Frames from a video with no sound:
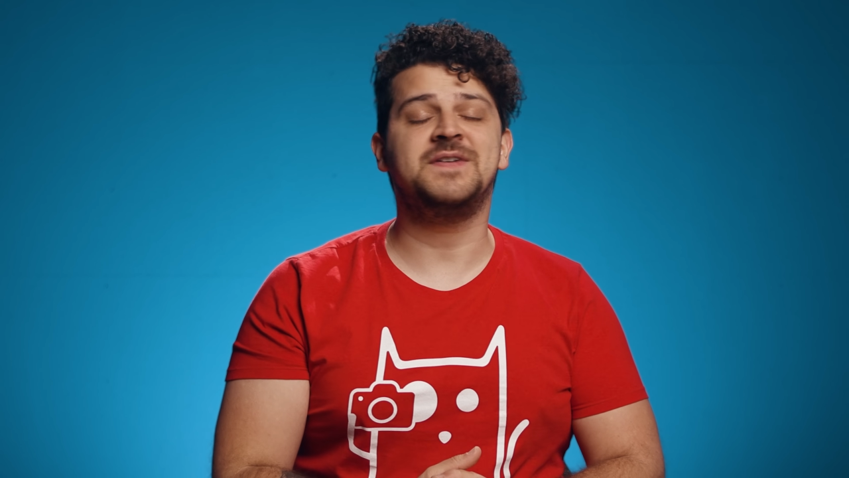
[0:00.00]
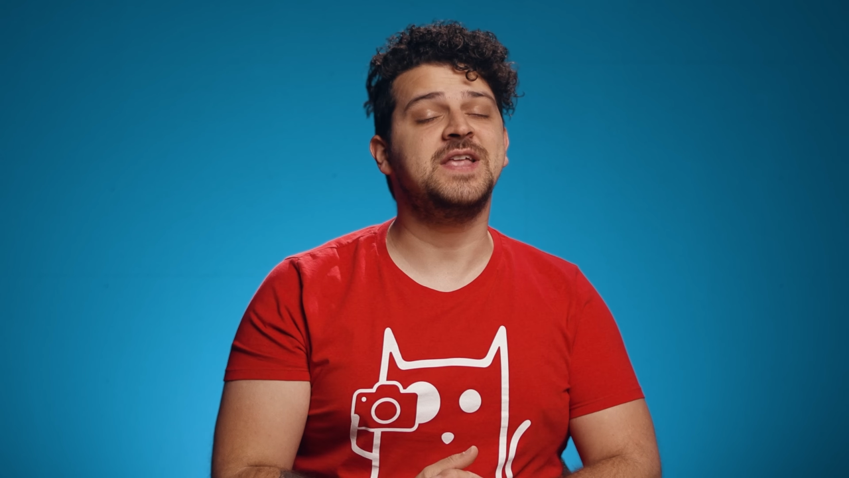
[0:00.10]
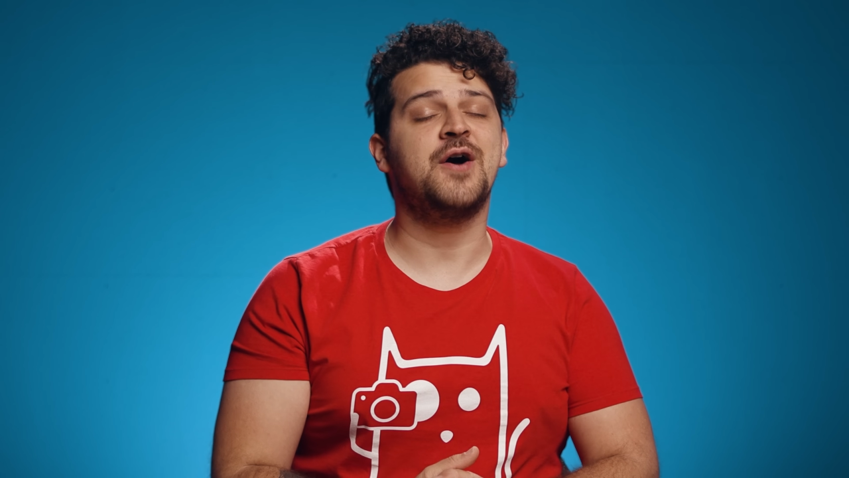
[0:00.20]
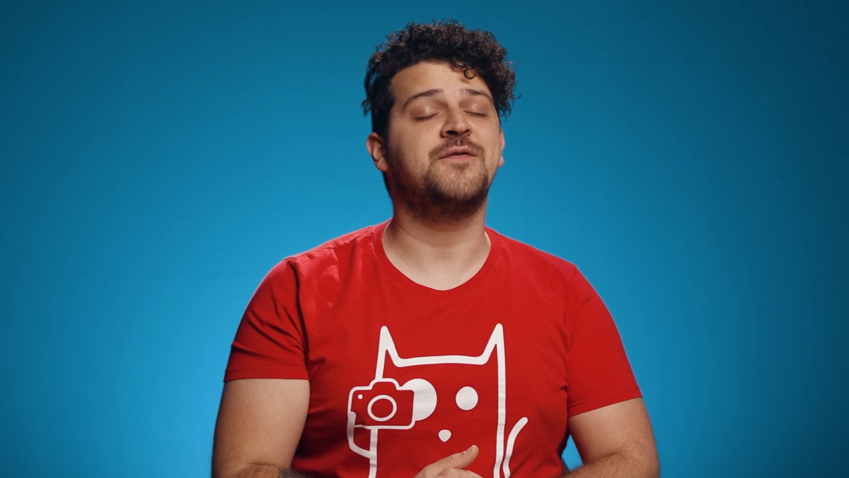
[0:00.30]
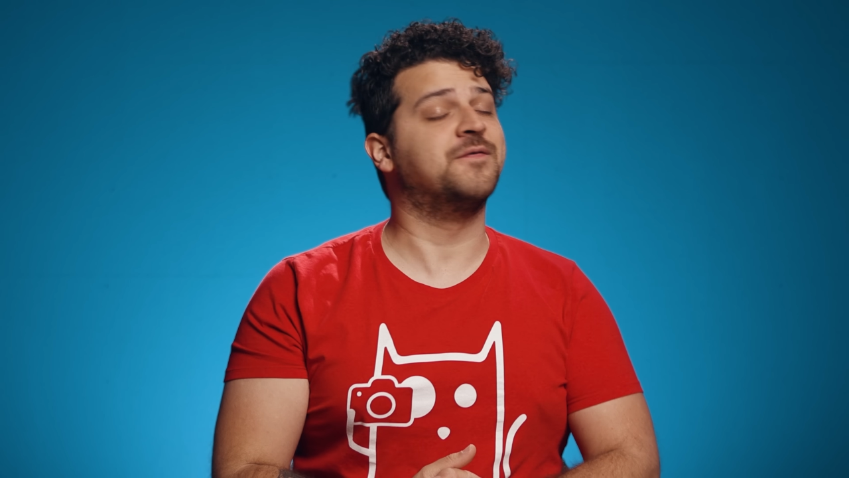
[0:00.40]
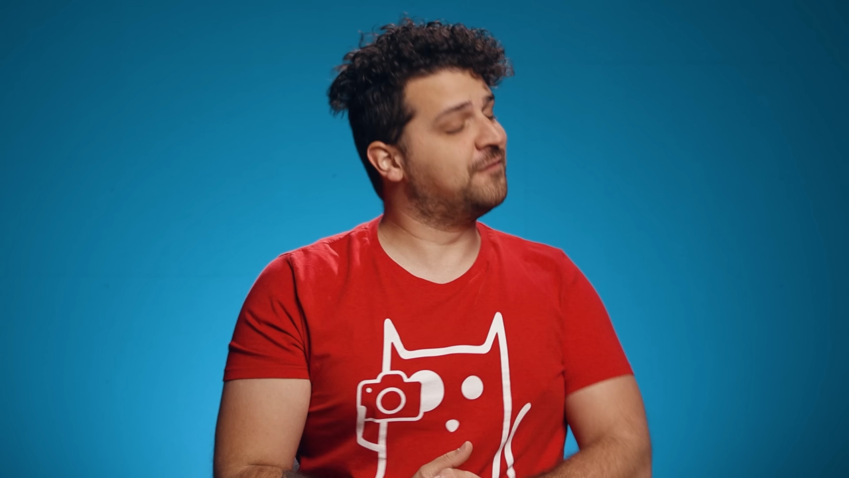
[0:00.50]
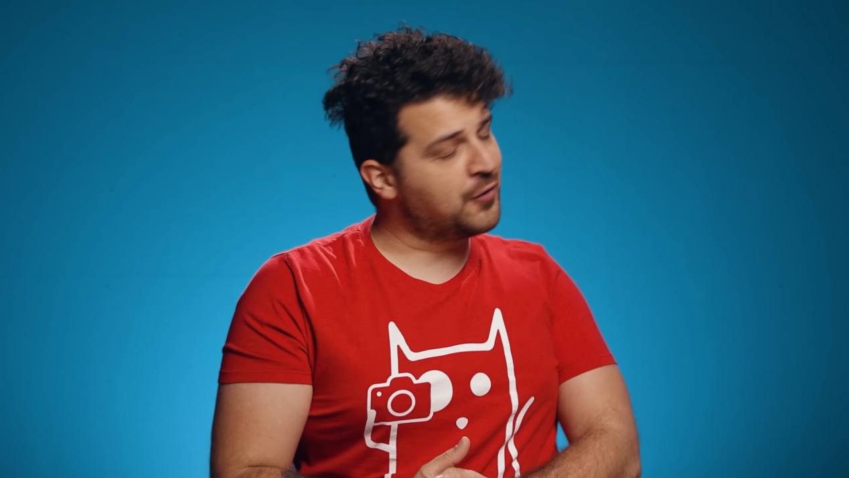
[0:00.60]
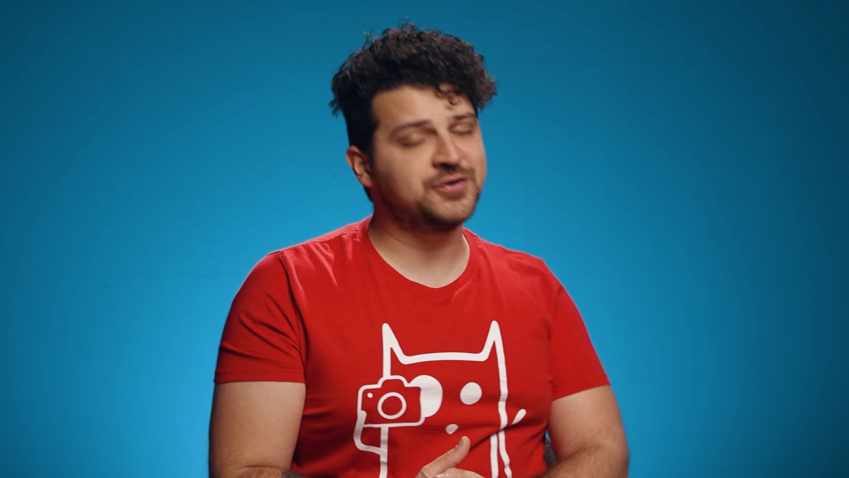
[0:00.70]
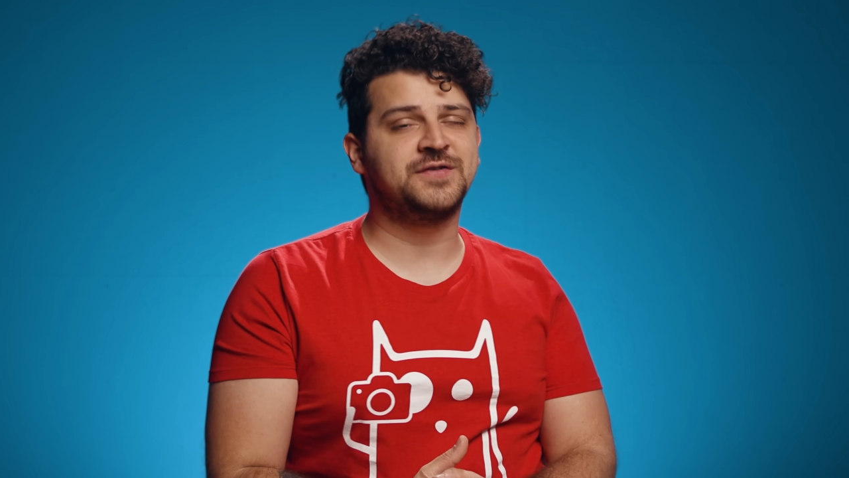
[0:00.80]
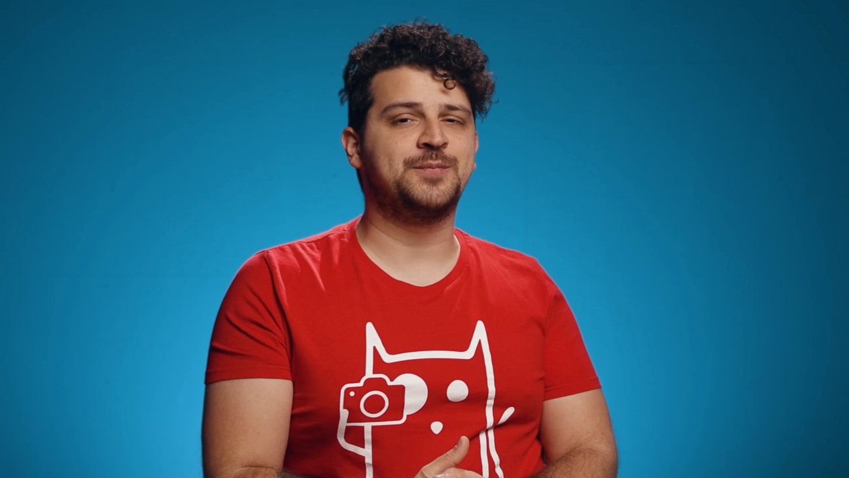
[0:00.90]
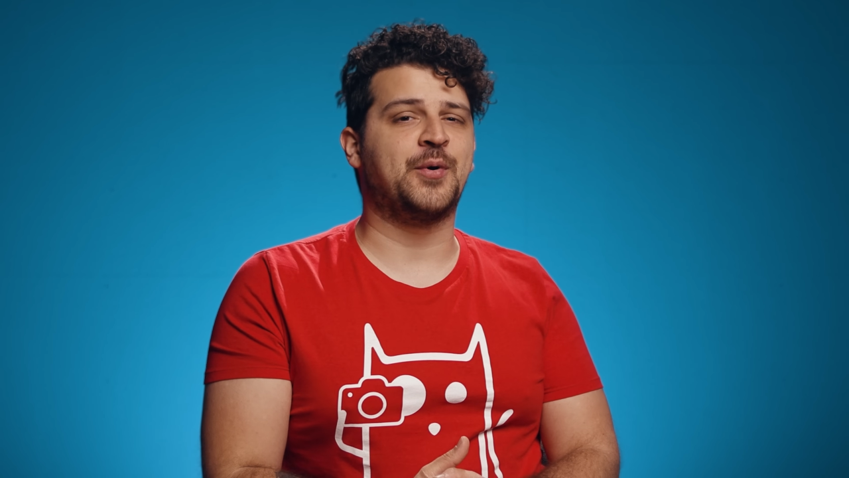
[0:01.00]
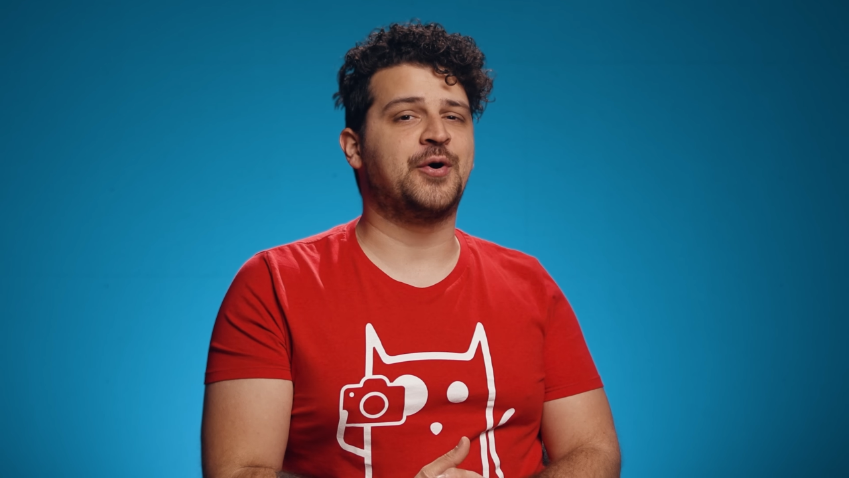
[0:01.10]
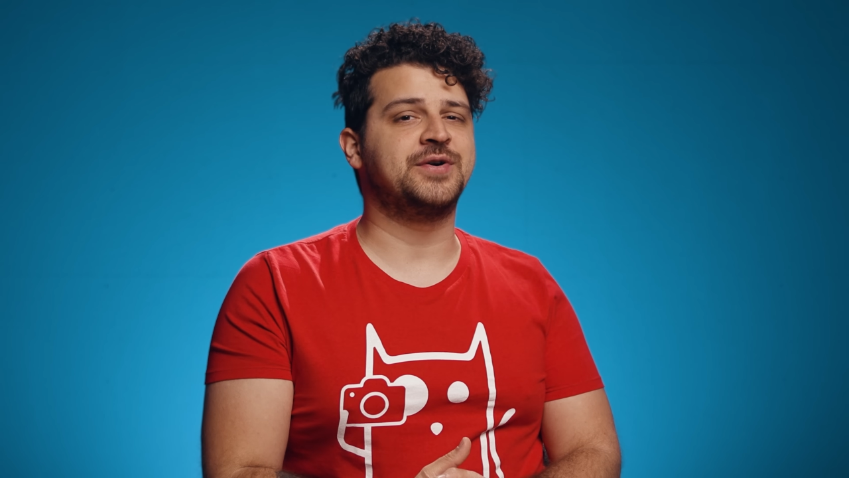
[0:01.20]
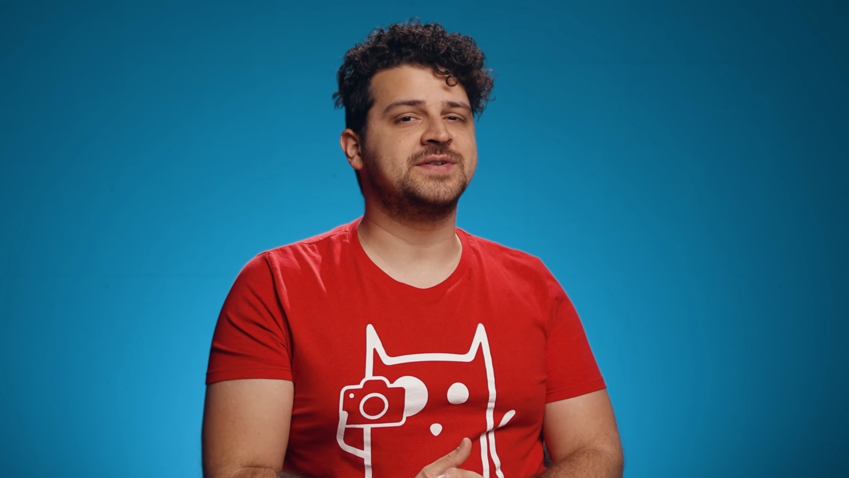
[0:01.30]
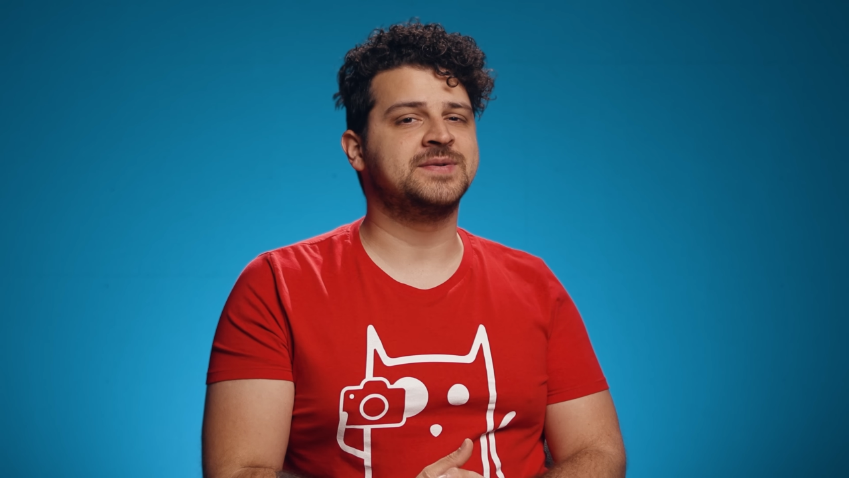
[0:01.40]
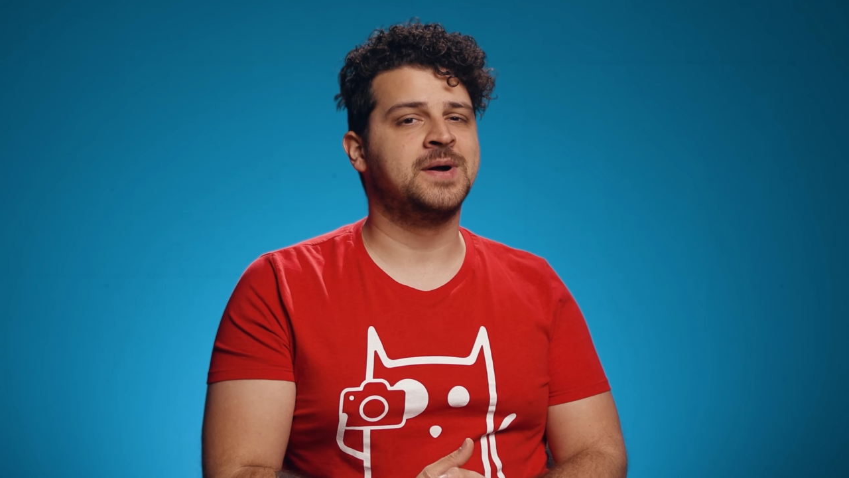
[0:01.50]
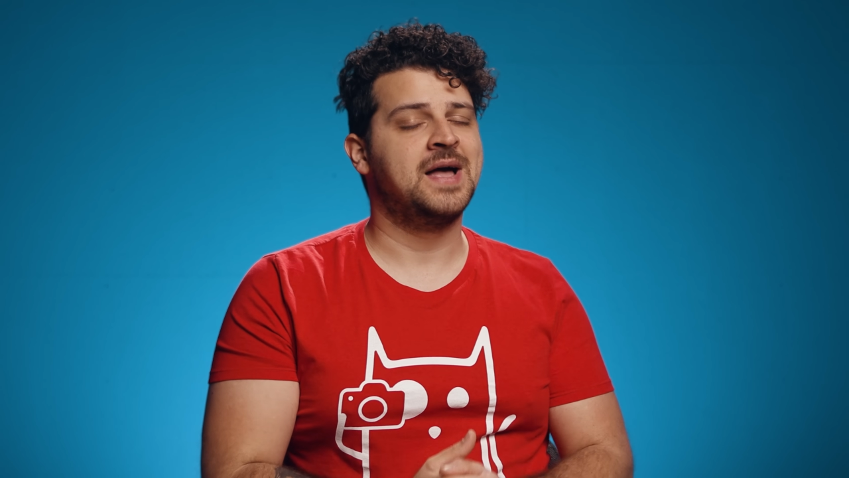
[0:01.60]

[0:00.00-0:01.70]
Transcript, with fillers: Video for the support.